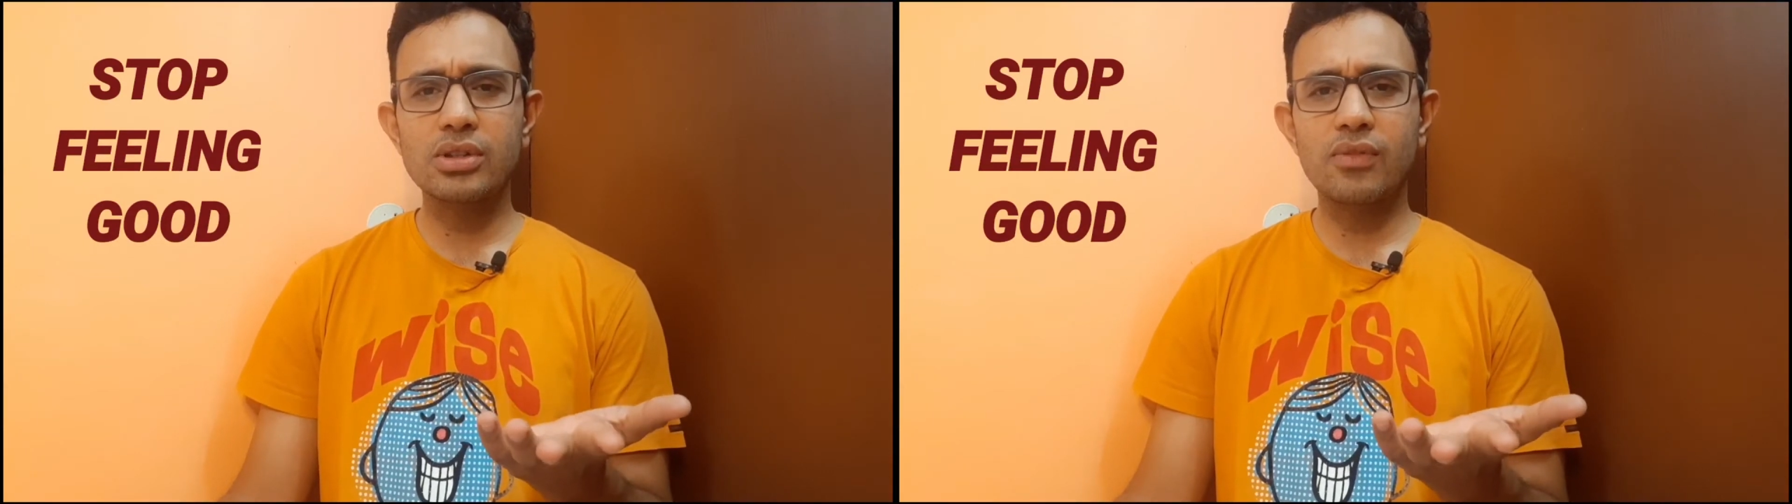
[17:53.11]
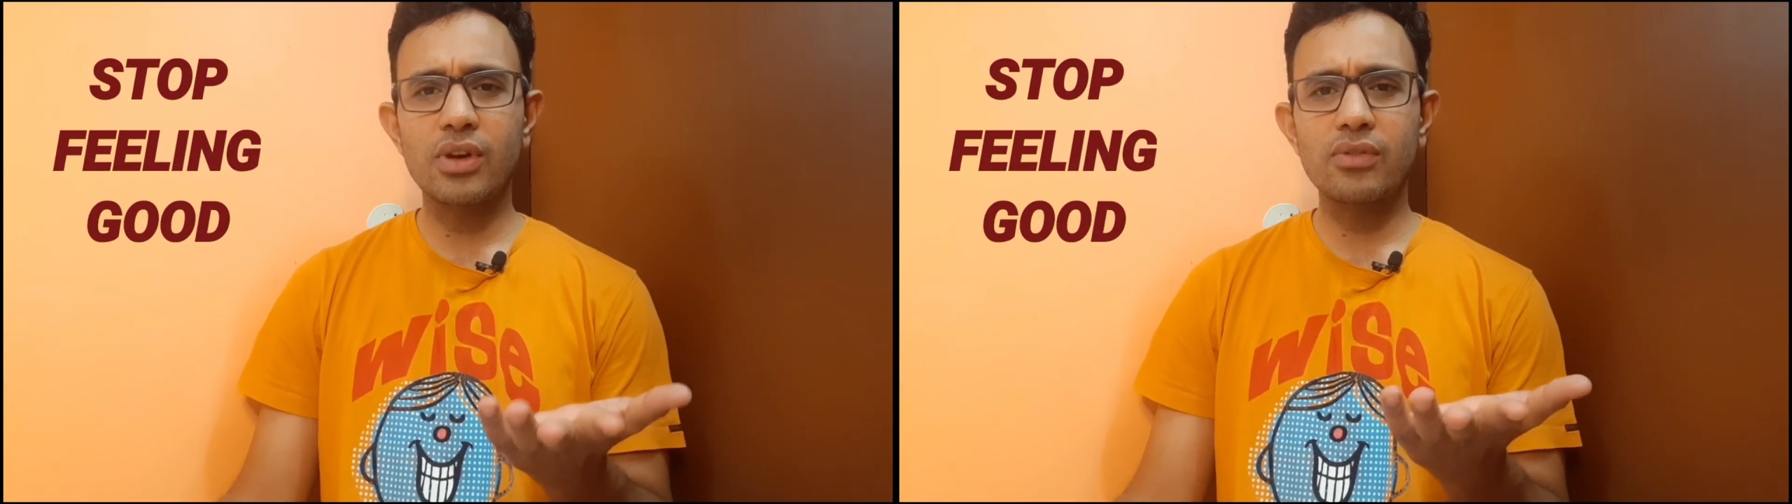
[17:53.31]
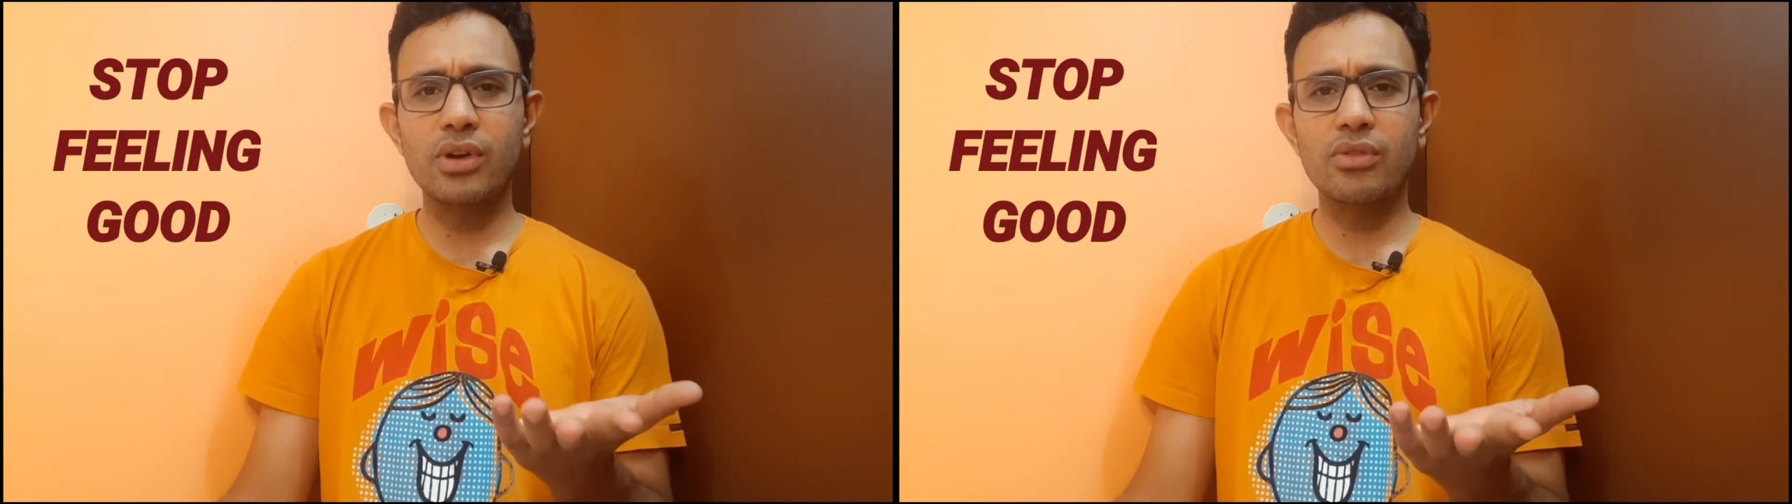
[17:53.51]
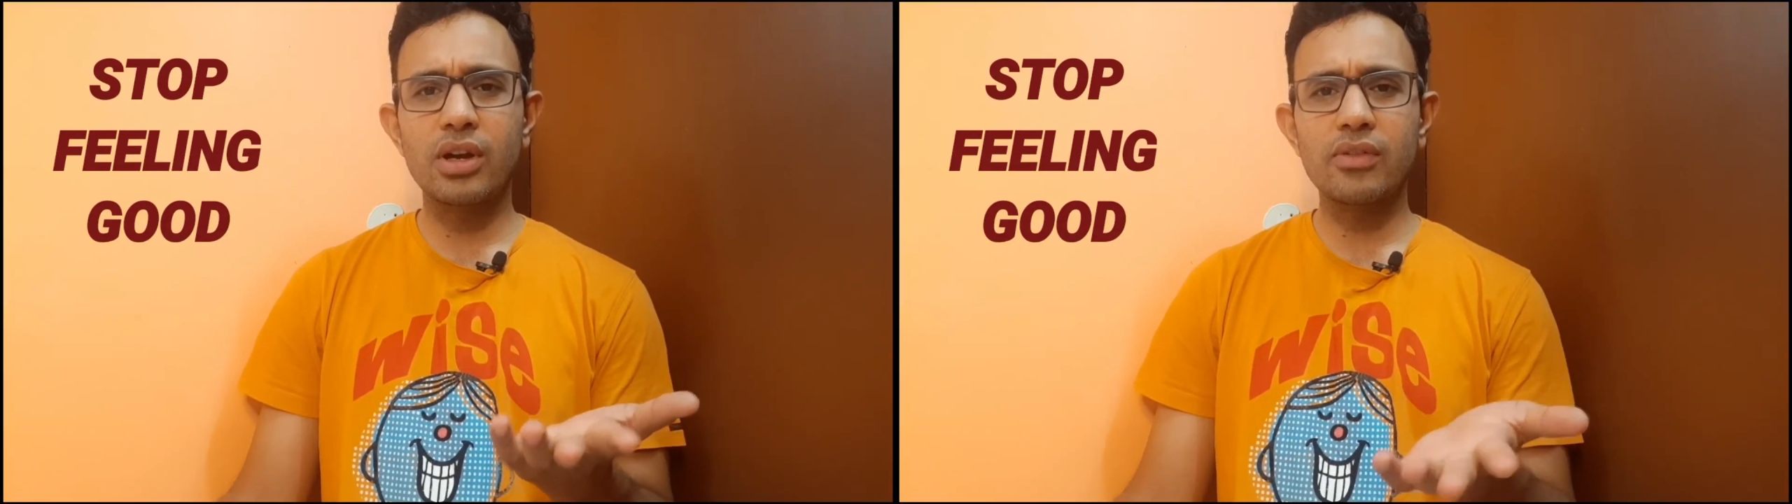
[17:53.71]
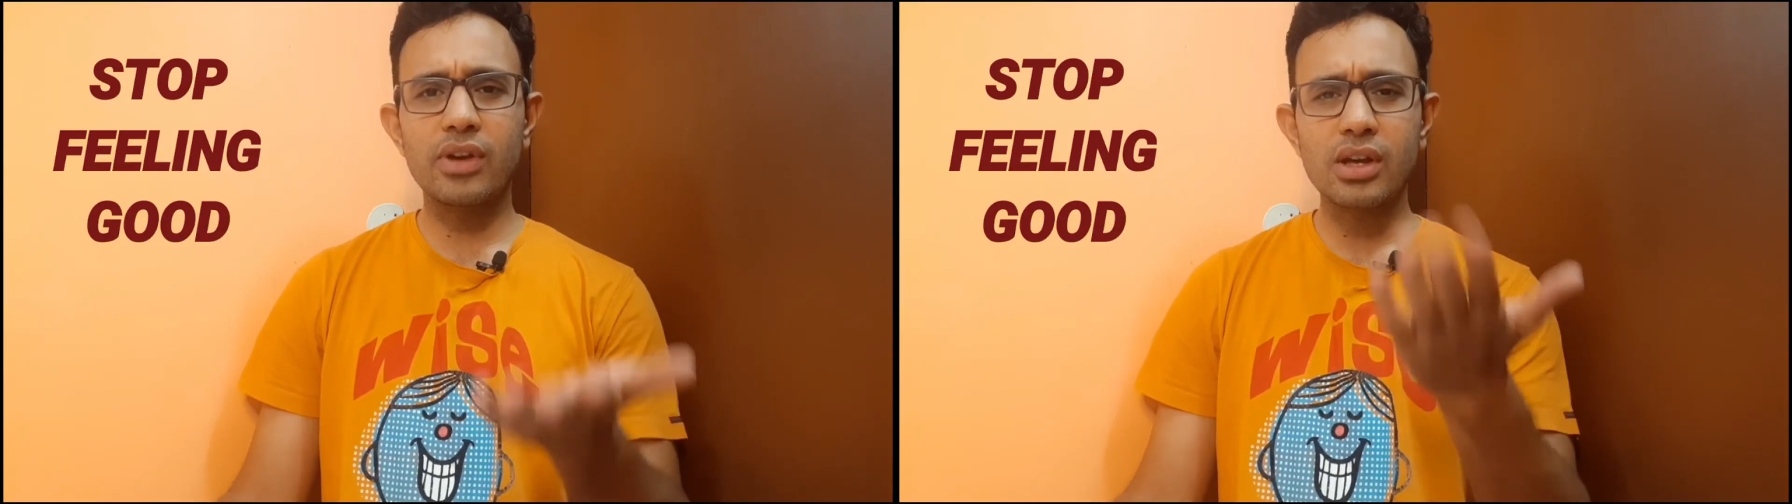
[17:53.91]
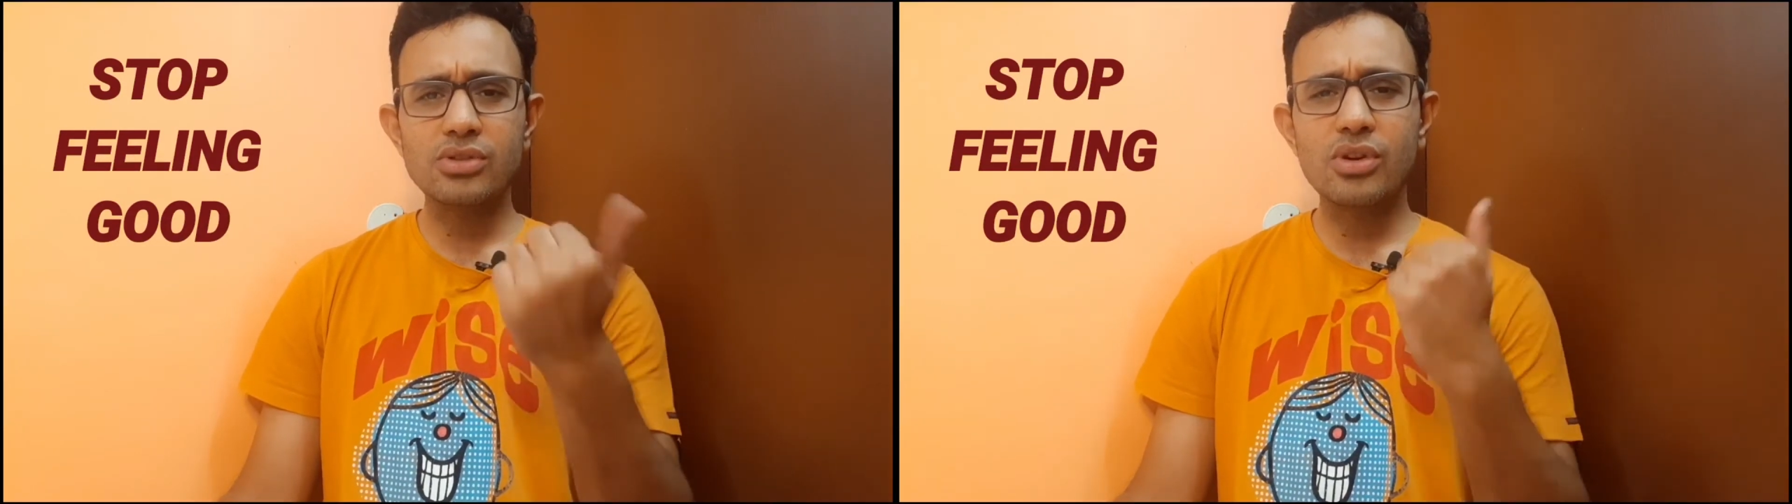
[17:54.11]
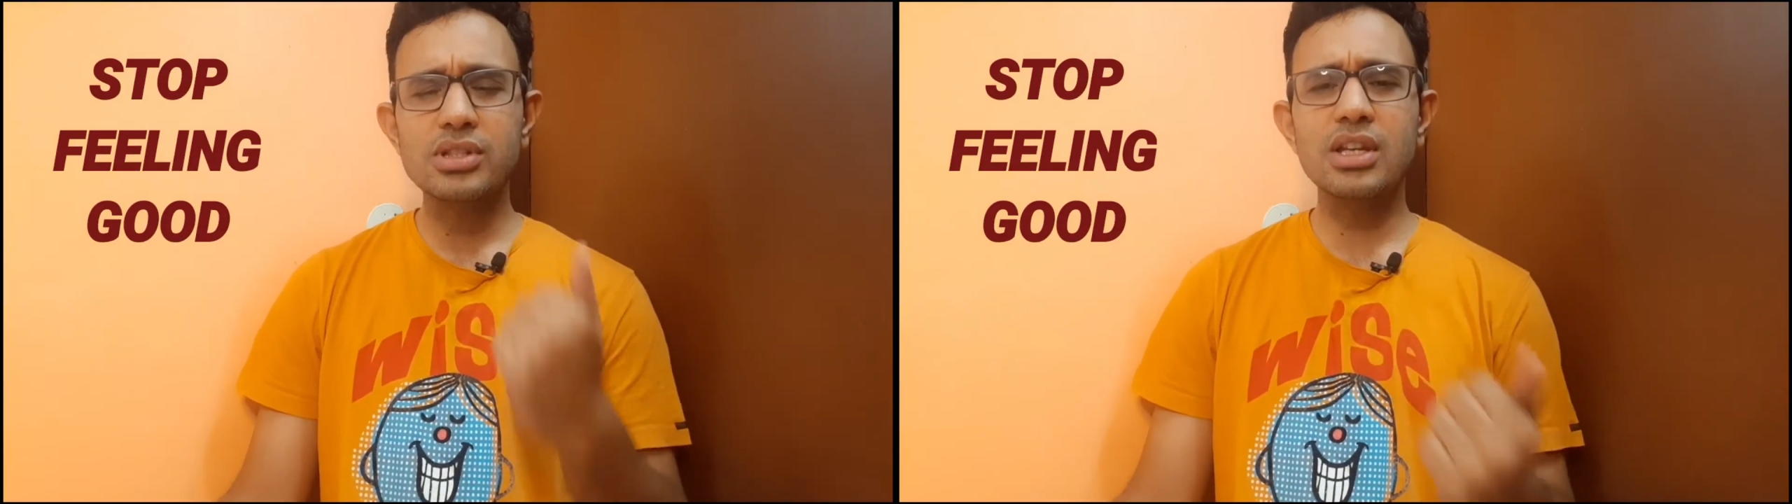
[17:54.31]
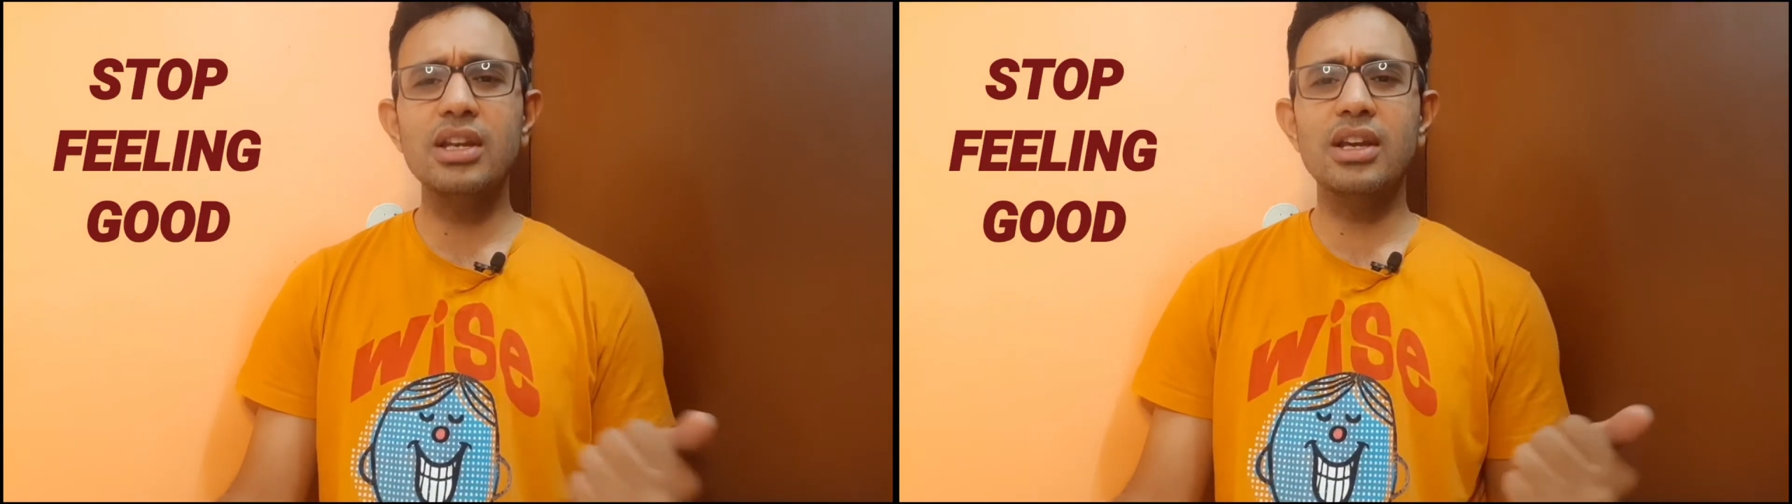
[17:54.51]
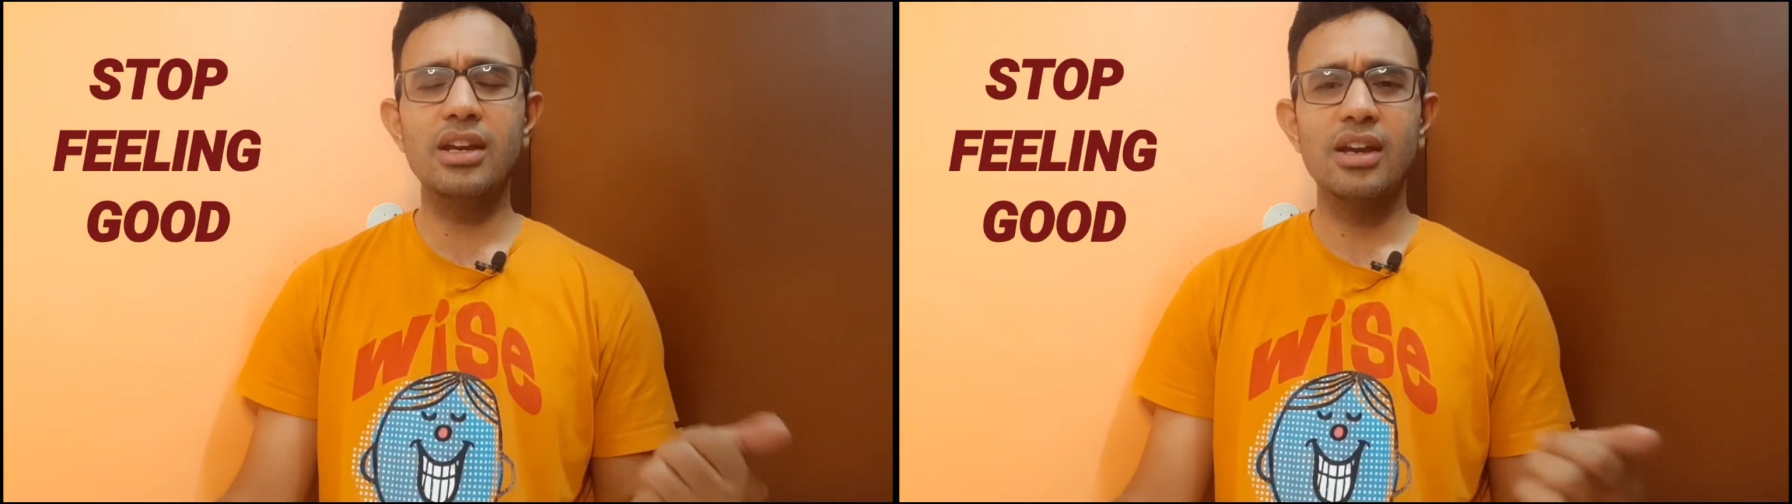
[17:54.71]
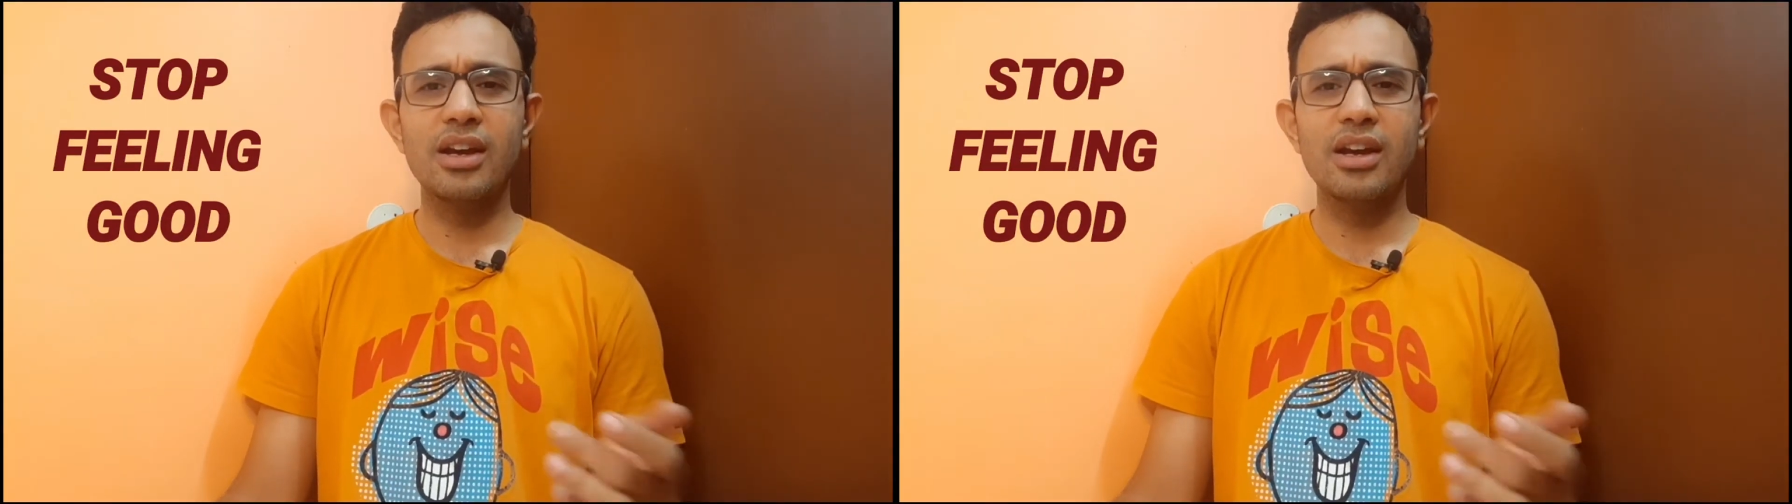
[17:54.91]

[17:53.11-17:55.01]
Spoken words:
someone for 25 years, you are silly.